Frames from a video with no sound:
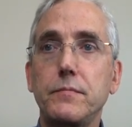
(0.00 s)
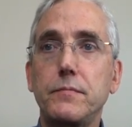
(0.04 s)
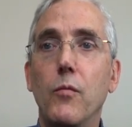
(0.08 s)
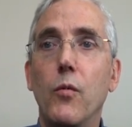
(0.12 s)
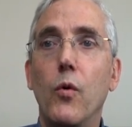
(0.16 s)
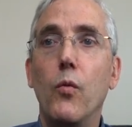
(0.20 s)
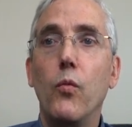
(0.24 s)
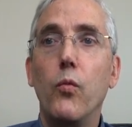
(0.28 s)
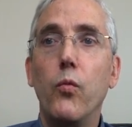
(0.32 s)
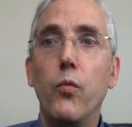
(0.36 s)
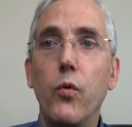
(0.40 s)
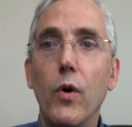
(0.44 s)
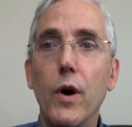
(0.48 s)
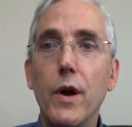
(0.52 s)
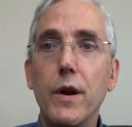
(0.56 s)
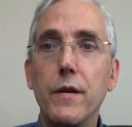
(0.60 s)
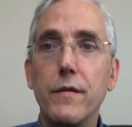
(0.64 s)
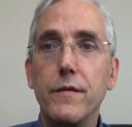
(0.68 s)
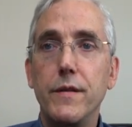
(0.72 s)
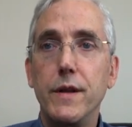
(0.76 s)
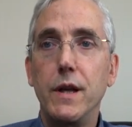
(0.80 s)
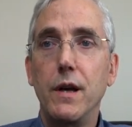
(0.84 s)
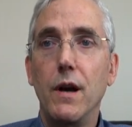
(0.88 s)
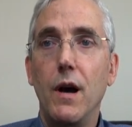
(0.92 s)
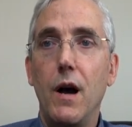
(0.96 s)
One
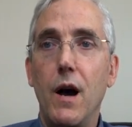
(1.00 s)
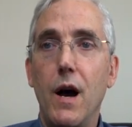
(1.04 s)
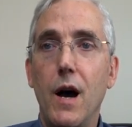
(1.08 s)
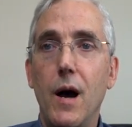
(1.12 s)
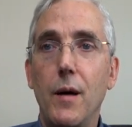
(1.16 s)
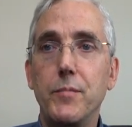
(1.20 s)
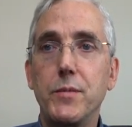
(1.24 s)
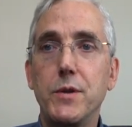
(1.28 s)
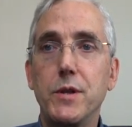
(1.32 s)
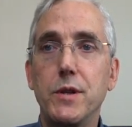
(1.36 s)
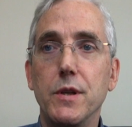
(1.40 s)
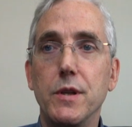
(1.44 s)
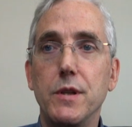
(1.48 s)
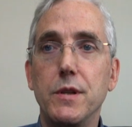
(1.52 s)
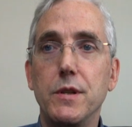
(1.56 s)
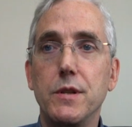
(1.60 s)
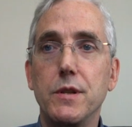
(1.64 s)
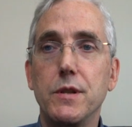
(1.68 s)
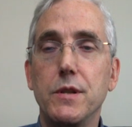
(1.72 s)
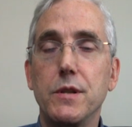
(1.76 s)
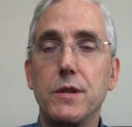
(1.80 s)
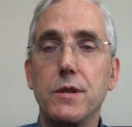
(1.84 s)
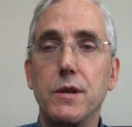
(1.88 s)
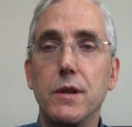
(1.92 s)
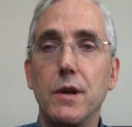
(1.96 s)
of the
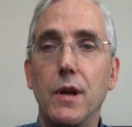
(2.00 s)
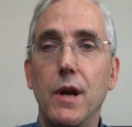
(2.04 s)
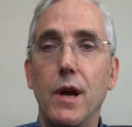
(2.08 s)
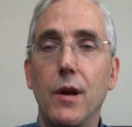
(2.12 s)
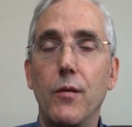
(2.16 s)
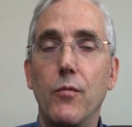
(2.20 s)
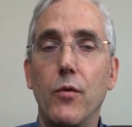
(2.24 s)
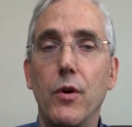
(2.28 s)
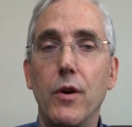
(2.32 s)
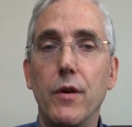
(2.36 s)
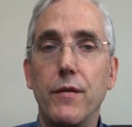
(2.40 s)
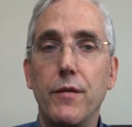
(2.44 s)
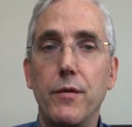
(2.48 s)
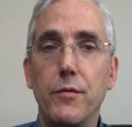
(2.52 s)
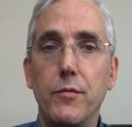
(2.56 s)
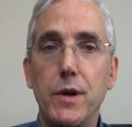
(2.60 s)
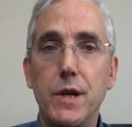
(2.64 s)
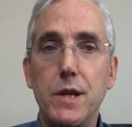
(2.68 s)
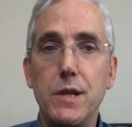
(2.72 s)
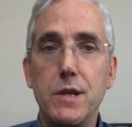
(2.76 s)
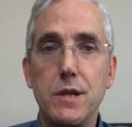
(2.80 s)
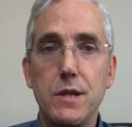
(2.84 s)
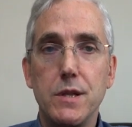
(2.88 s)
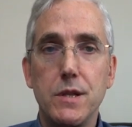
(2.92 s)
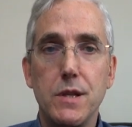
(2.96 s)
options, and one of the
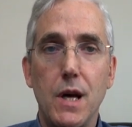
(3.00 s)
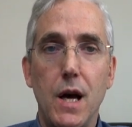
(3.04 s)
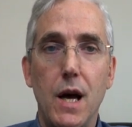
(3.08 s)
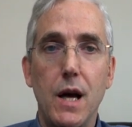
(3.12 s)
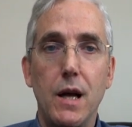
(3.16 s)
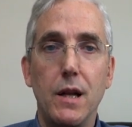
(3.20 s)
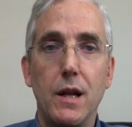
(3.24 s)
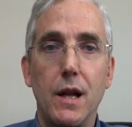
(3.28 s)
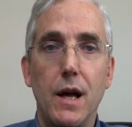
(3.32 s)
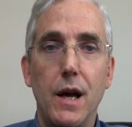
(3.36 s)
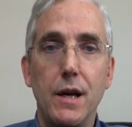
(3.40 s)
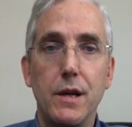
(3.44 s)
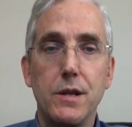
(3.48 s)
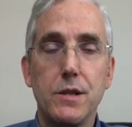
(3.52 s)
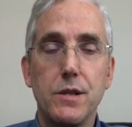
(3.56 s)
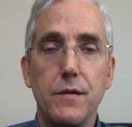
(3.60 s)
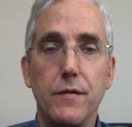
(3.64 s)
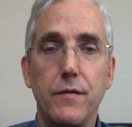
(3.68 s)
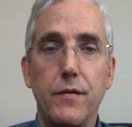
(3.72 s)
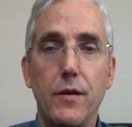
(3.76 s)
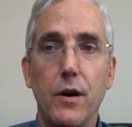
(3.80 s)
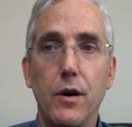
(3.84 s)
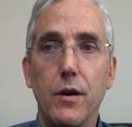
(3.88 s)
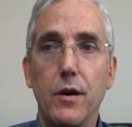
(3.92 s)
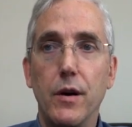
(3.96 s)
reasons I like
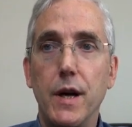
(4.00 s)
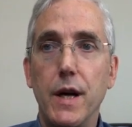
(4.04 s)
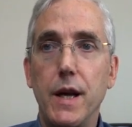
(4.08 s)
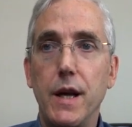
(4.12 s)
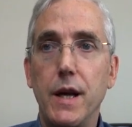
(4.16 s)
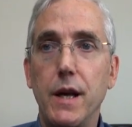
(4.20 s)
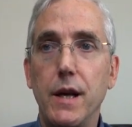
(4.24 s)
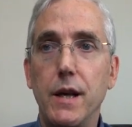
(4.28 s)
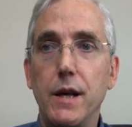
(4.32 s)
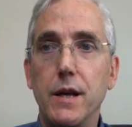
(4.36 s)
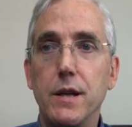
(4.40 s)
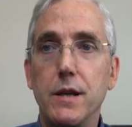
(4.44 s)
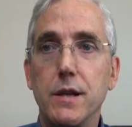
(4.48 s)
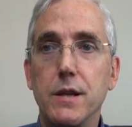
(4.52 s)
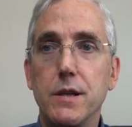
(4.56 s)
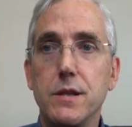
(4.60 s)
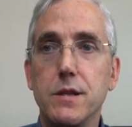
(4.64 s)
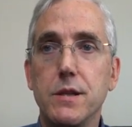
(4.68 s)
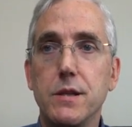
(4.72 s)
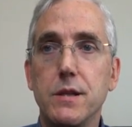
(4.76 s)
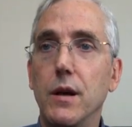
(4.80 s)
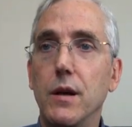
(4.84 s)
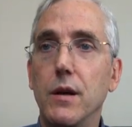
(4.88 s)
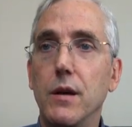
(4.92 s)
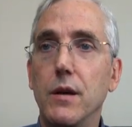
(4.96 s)
Safari,
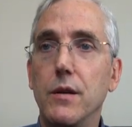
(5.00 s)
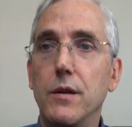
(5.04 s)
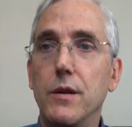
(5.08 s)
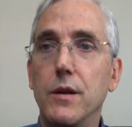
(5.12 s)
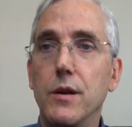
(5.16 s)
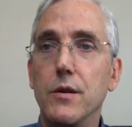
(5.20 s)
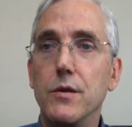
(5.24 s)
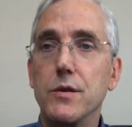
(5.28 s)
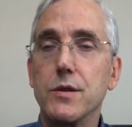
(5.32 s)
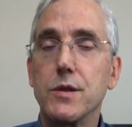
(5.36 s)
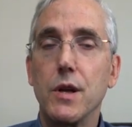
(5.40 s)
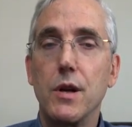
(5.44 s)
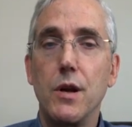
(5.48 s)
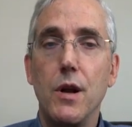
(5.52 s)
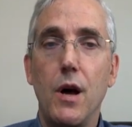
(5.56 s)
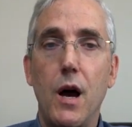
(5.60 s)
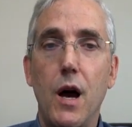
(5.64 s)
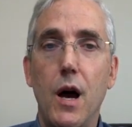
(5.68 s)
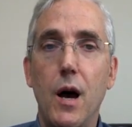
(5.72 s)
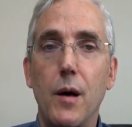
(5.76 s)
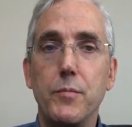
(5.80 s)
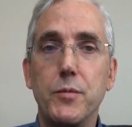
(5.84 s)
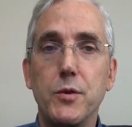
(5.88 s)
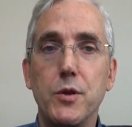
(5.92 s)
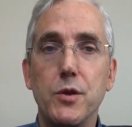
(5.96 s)
is there's an
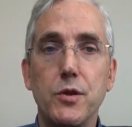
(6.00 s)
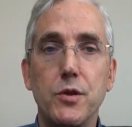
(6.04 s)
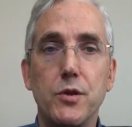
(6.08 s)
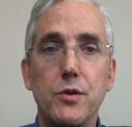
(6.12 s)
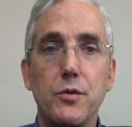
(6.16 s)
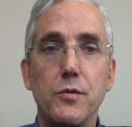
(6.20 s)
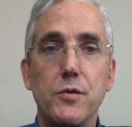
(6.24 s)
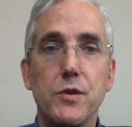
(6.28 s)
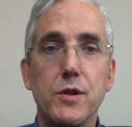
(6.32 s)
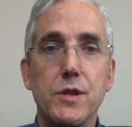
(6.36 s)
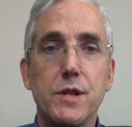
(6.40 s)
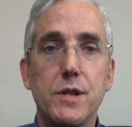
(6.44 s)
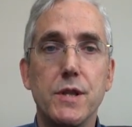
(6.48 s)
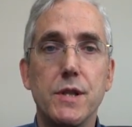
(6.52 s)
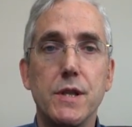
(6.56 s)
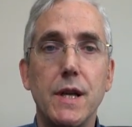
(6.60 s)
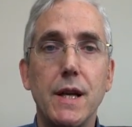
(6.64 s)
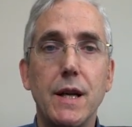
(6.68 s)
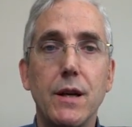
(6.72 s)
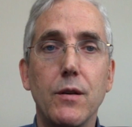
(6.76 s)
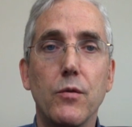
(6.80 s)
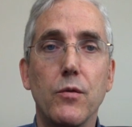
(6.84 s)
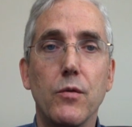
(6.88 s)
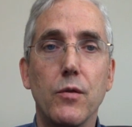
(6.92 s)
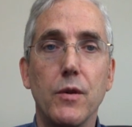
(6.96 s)
option to
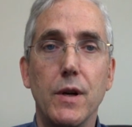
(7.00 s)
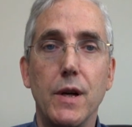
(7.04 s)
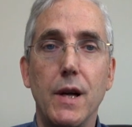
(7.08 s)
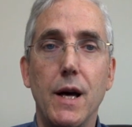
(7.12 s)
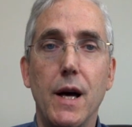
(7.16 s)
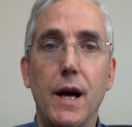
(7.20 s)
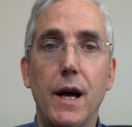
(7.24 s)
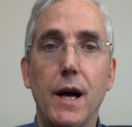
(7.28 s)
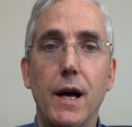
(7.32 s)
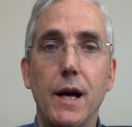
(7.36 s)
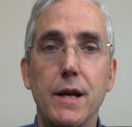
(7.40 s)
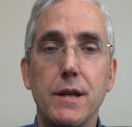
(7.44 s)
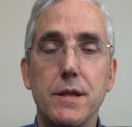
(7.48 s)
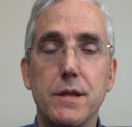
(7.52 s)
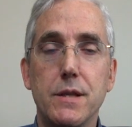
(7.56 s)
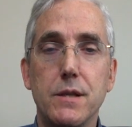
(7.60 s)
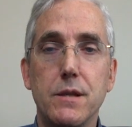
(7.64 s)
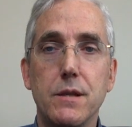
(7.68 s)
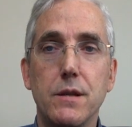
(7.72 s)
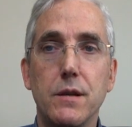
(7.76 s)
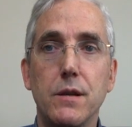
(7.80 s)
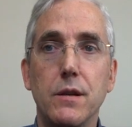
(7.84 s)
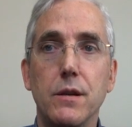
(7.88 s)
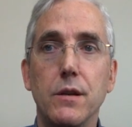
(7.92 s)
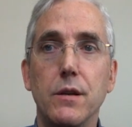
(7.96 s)

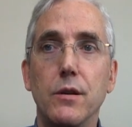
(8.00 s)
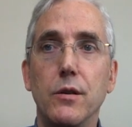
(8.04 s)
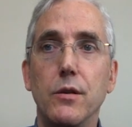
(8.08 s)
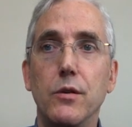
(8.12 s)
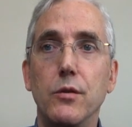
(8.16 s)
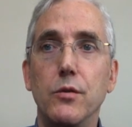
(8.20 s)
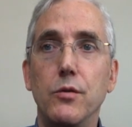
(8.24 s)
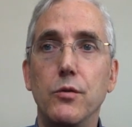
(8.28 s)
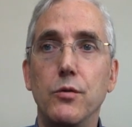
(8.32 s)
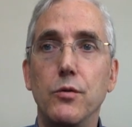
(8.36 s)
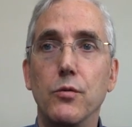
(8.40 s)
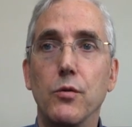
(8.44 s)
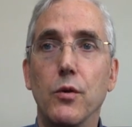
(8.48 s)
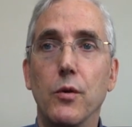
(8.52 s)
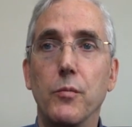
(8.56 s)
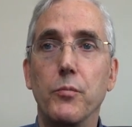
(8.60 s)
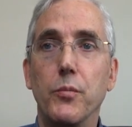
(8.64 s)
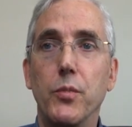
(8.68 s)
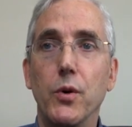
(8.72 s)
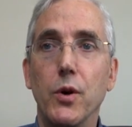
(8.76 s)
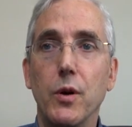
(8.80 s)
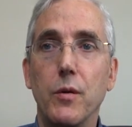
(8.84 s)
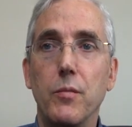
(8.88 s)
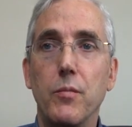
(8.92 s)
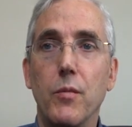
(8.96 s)
synchronize your
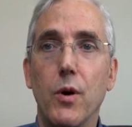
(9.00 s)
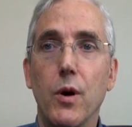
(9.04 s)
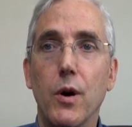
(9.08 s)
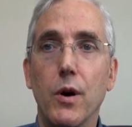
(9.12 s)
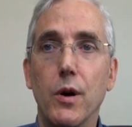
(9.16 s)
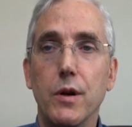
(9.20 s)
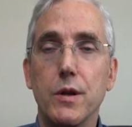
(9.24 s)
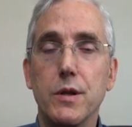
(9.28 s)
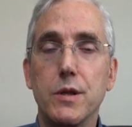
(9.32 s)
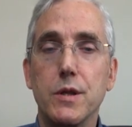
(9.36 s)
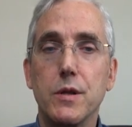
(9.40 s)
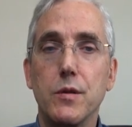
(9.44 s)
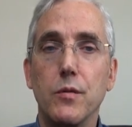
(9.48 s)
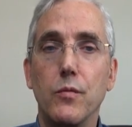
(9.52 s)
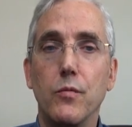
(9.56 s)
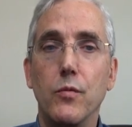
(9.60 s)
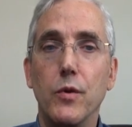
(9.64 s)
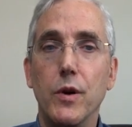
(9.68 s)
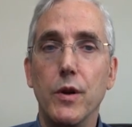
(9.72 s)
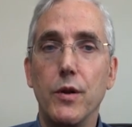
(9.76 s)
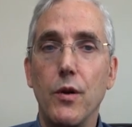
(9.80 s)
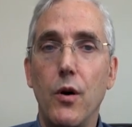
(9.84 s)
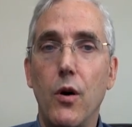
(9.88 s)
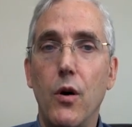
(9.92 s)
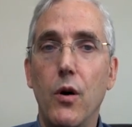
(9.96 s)
bookmarks
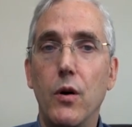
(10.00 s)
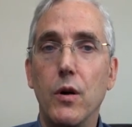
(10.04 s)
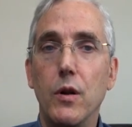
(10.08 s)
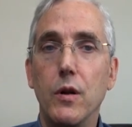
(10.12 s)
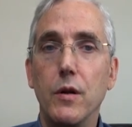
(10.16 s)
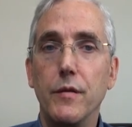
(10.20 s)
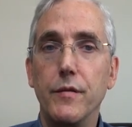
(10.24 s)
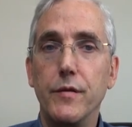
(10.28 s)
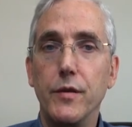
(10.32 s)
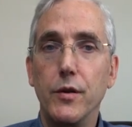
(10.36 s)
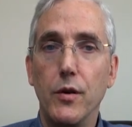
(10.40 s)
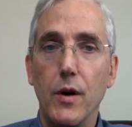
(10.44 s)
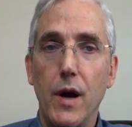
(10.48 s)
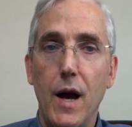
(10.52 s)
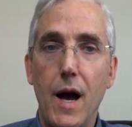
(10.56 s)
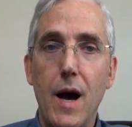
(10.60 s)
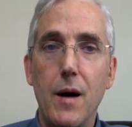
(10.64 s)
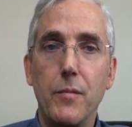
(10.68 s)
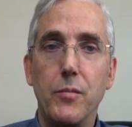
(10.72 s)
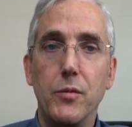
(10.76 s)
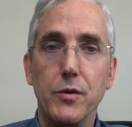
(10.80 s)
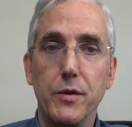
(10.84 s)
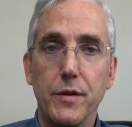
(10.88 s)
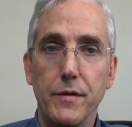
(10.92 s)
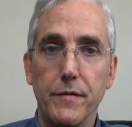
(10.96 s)
with all of your
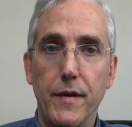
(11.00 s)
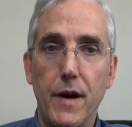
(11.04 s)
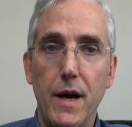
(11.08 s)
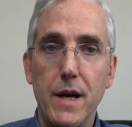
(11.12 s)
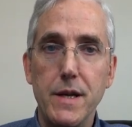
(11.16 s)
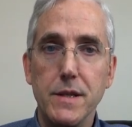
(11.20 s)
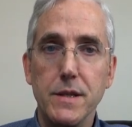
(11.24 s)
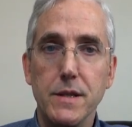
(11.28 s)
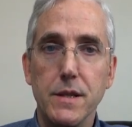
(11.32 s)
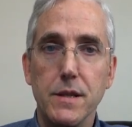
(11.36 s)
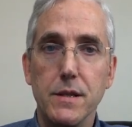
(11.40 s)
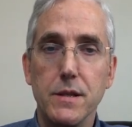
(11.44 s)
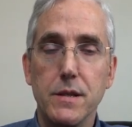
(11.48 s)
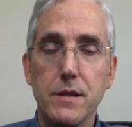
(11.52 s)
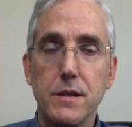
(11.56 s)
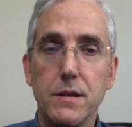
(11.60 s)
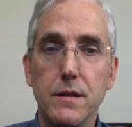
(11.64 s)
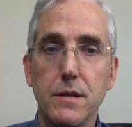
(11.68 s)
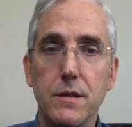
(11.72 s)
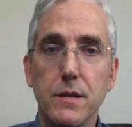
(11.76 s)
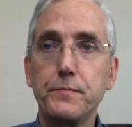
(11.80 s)
Apple devices.